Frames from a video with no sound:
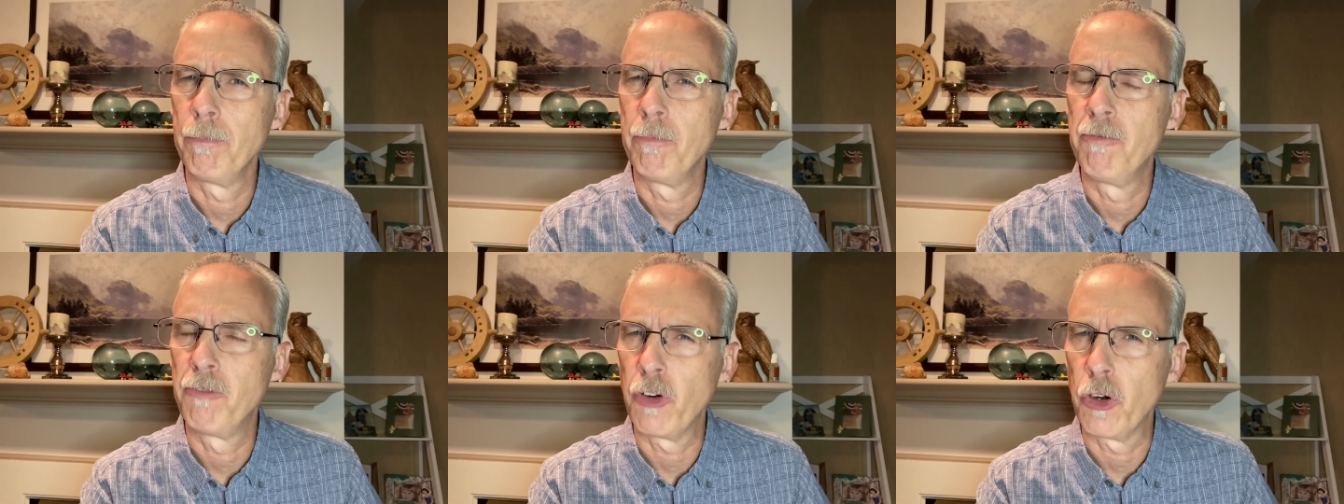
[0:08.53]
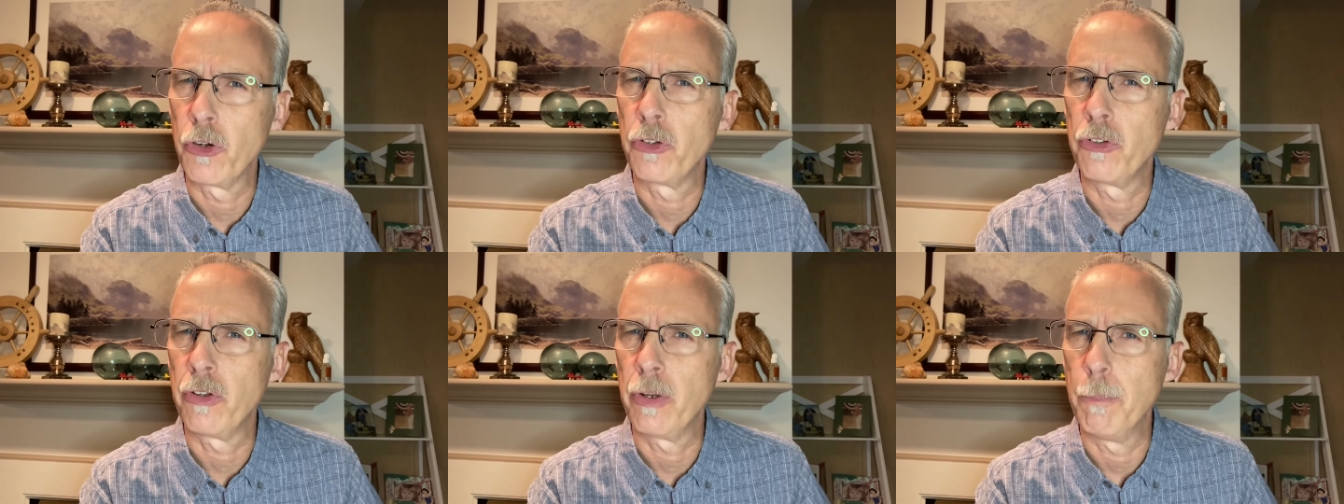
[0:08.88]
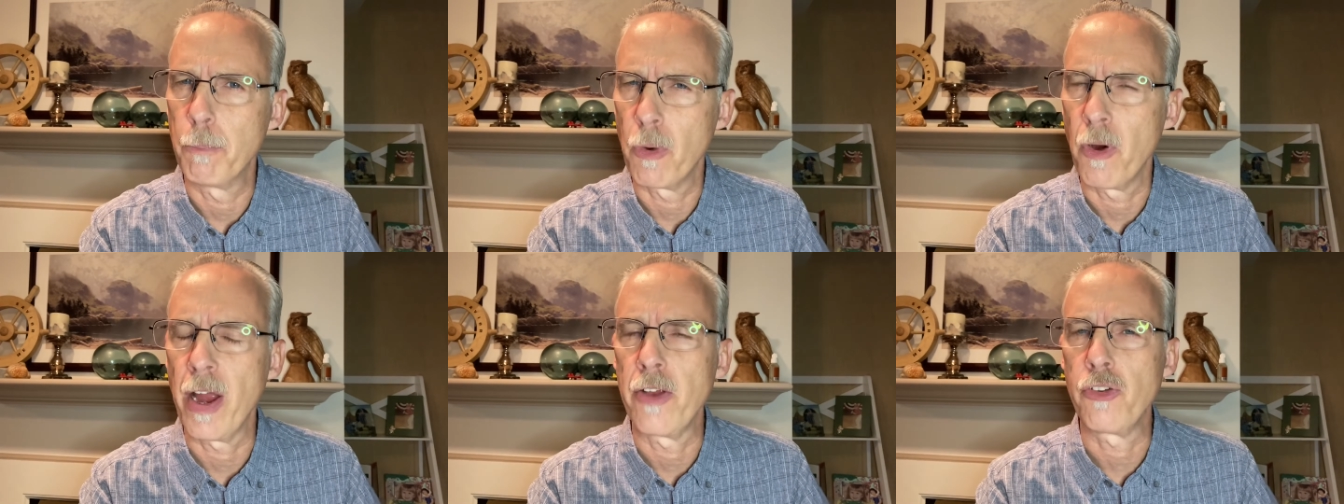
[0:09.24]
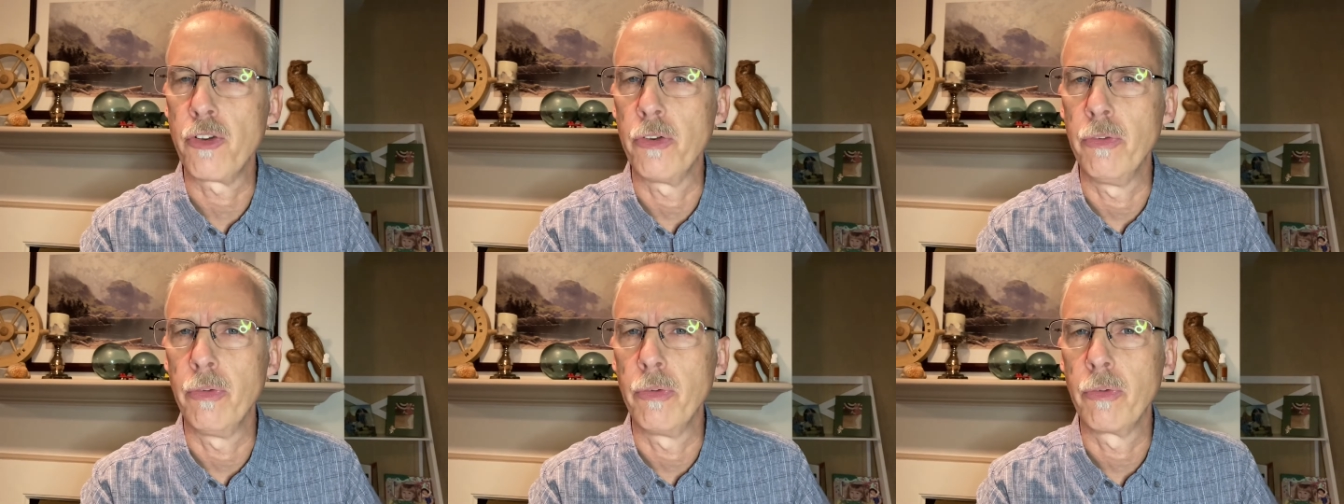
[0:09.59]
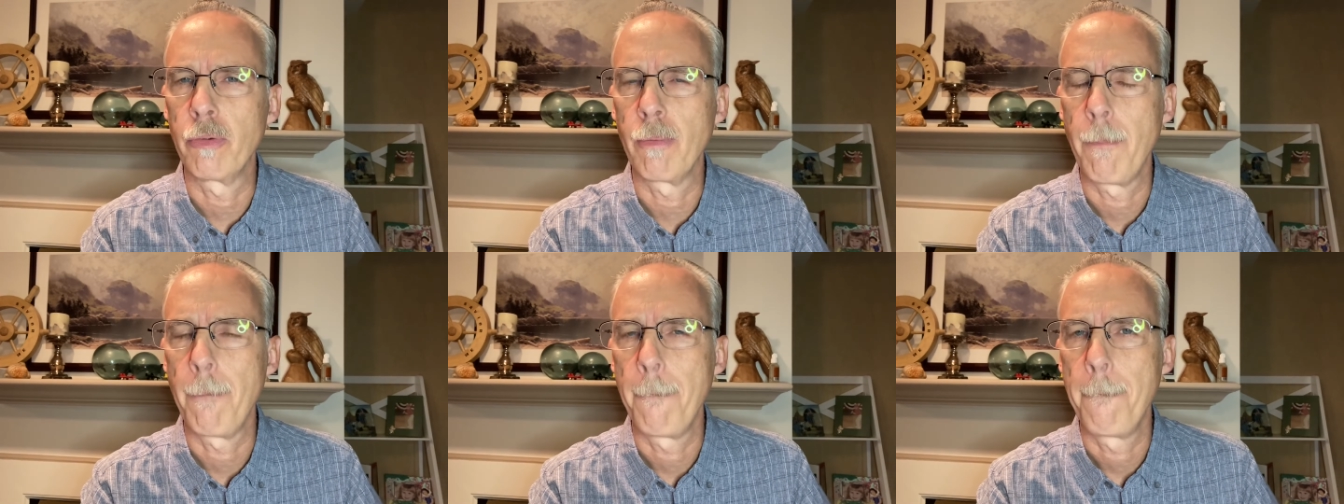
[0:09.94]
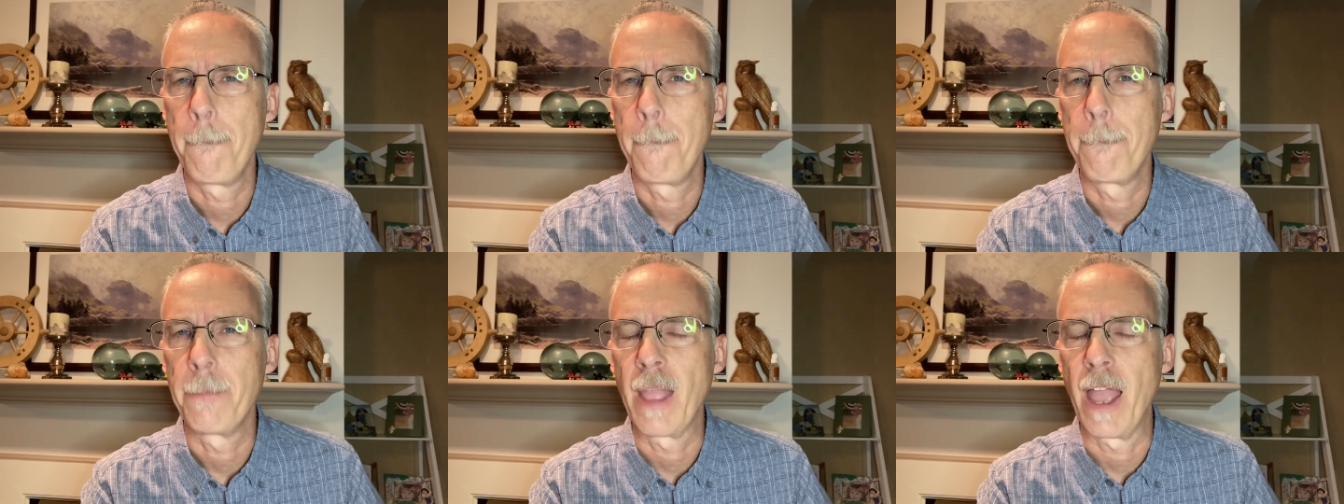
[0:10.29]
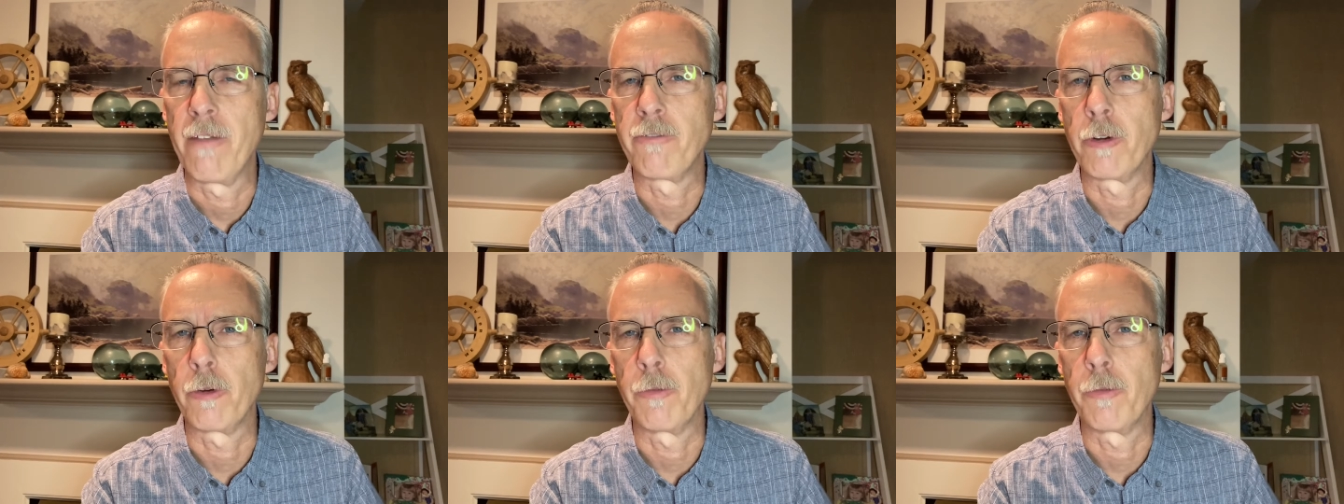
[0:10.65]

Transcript: First Impressions after